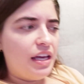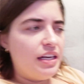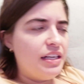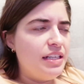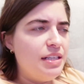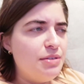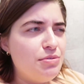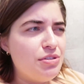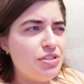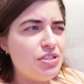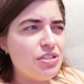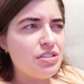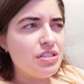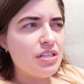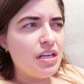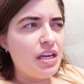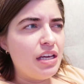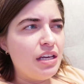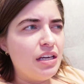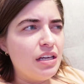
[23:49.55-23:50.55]
And he was just
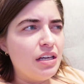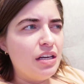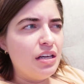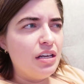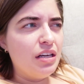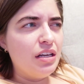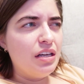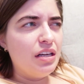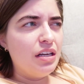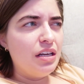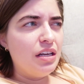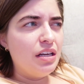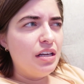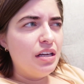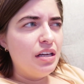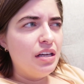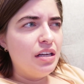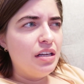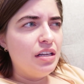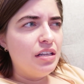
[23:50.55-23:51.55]
like,
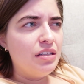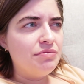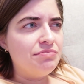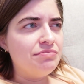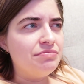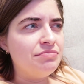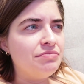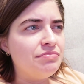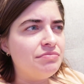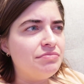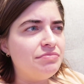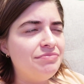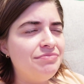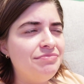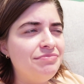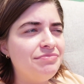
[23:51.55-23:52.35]
oh